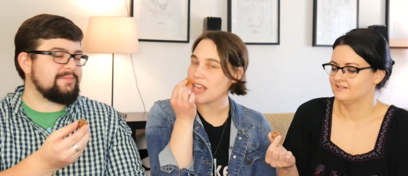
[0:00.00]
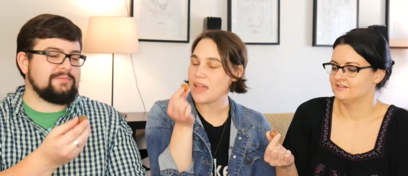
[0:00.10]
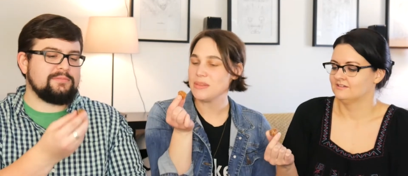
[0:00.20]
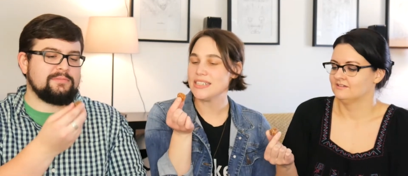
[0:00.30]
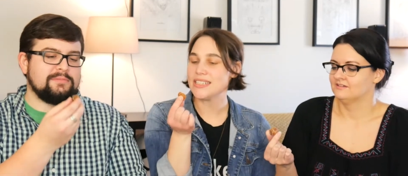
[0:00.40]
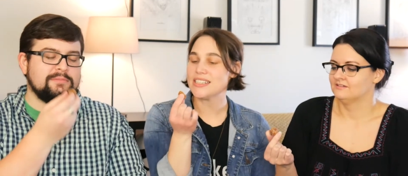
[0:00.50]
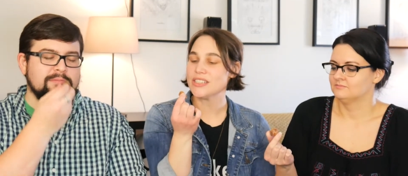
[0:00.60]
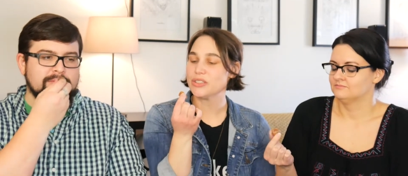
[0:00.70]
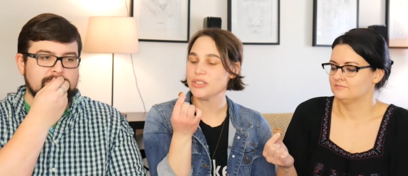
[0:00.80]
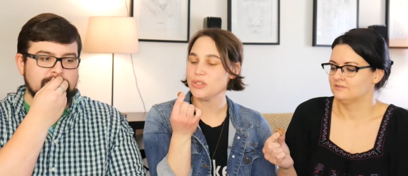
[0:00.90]
Speaker 1: I mean, it
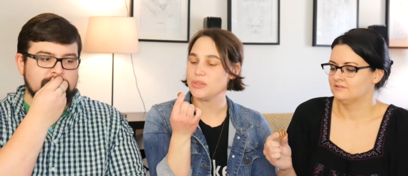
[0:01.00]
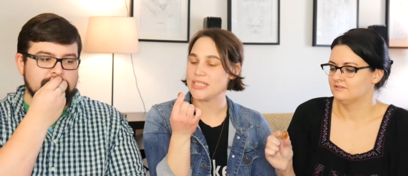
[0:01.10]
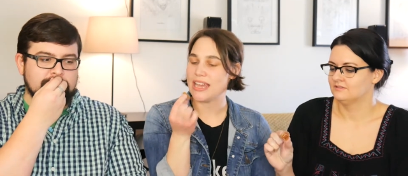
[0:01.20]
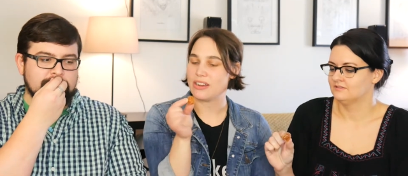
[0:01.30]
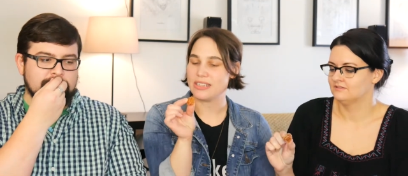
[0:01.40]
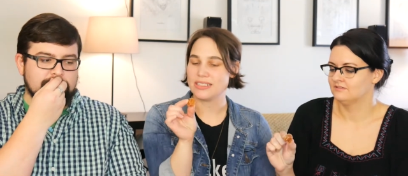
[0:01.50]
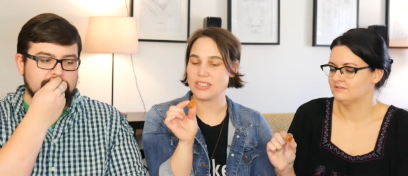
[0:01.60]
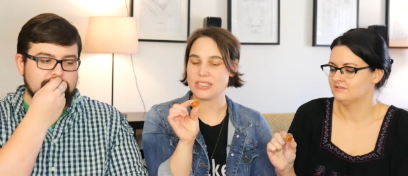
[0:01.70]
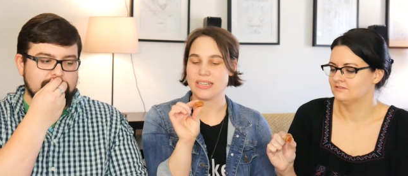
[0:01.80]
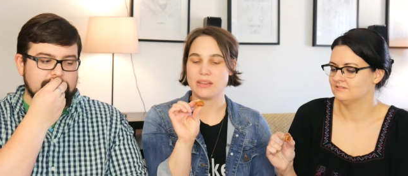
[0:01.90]
doesn't look too scary. It's
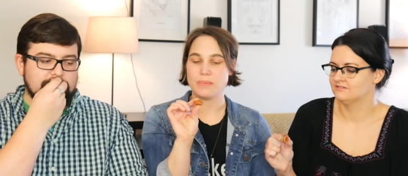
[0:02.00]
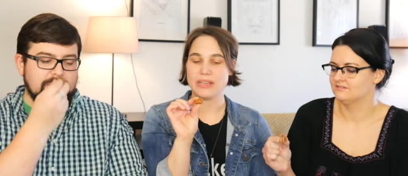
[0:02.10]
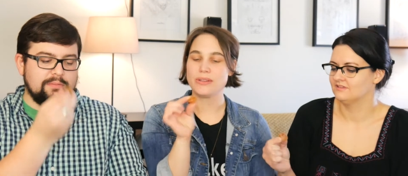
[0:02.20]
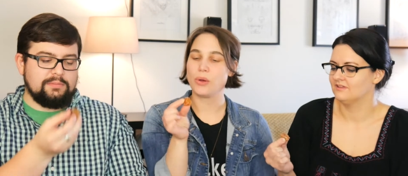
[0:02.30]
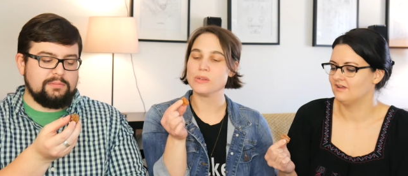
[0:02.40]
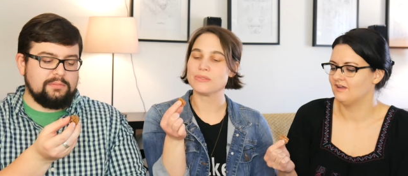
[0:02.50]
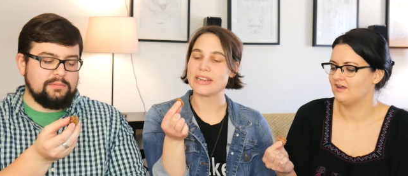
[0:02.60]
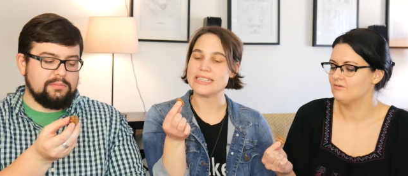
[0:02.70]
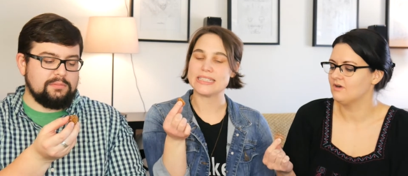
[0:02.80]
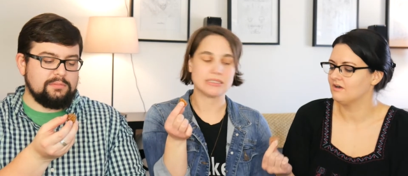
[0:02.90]
just like a big golden
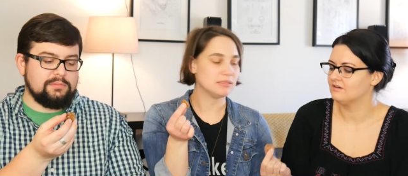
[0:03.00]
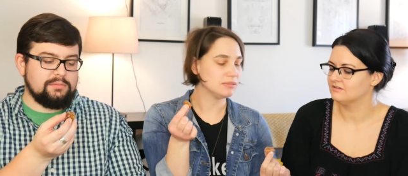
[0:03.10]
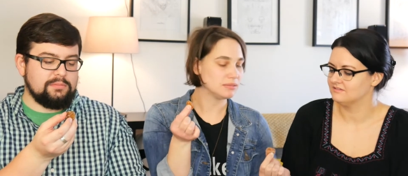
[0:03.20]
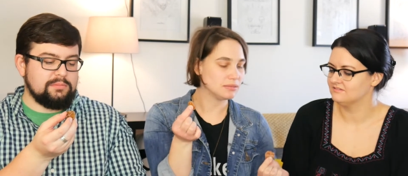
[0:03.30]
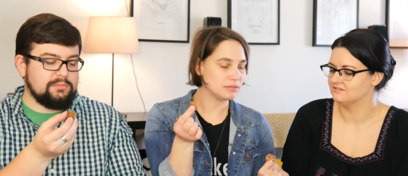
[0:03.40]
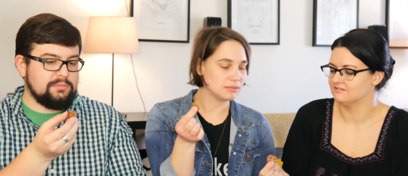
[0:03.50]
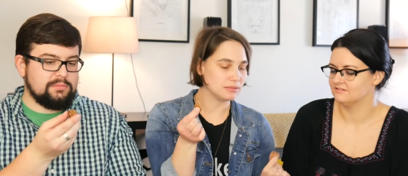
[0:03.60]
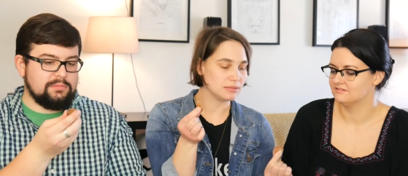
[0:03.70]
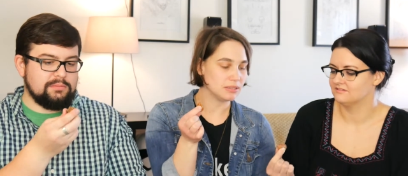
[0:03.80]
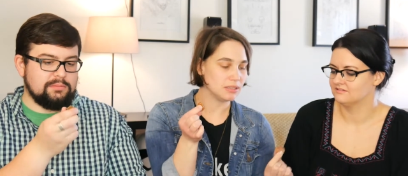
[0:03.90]
raisin. How hard is
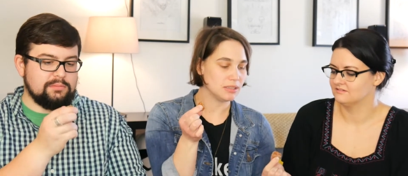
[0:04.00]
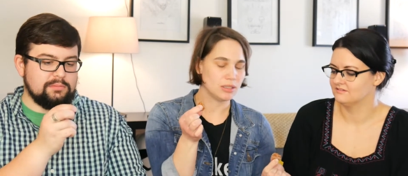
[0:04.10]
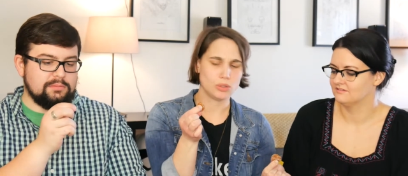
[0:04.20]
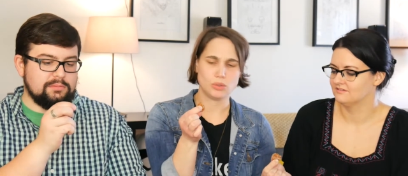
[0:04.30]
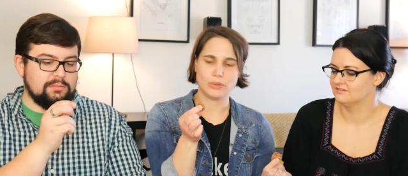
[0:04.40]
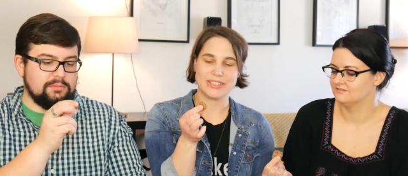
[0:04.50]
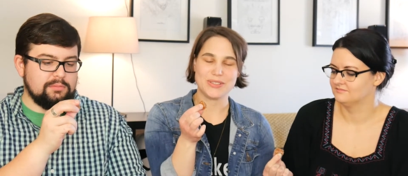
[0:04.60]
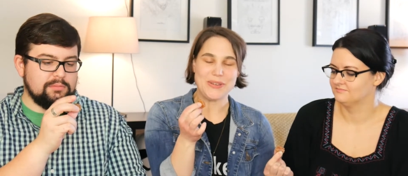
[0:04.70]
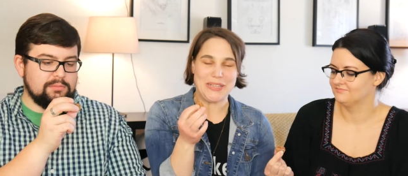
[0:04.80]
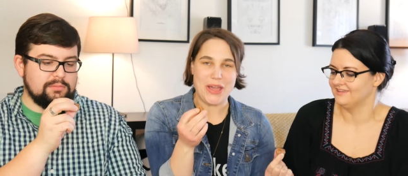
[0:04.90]
this? Ooh, it
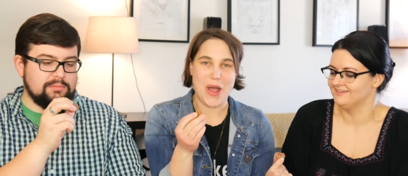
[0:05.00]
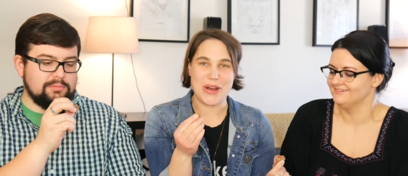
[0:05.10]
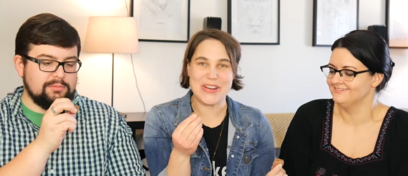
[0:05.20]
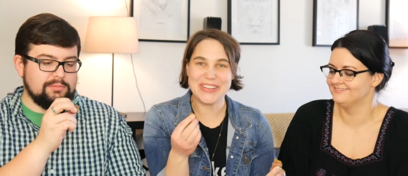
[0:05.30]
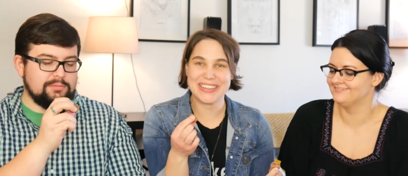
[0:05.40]
is really hard.